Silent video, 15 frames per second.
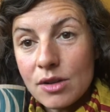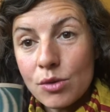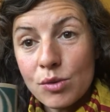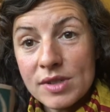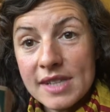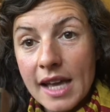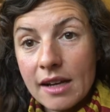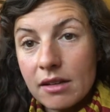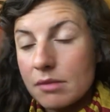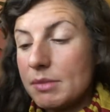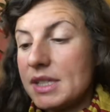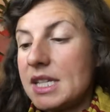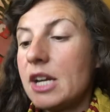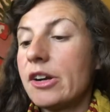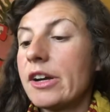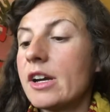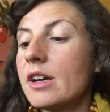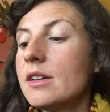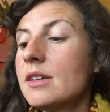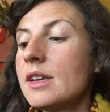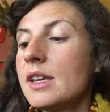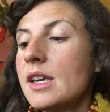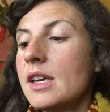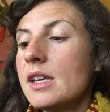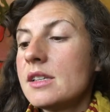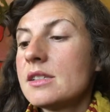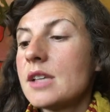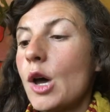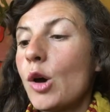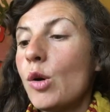recycled material.
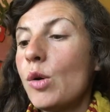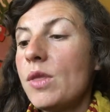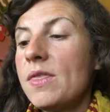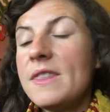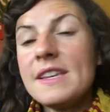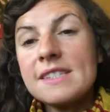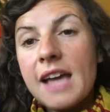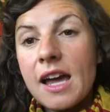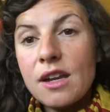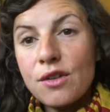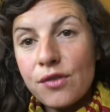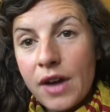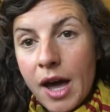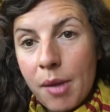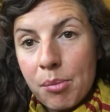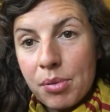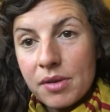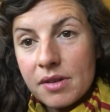So this kind of cup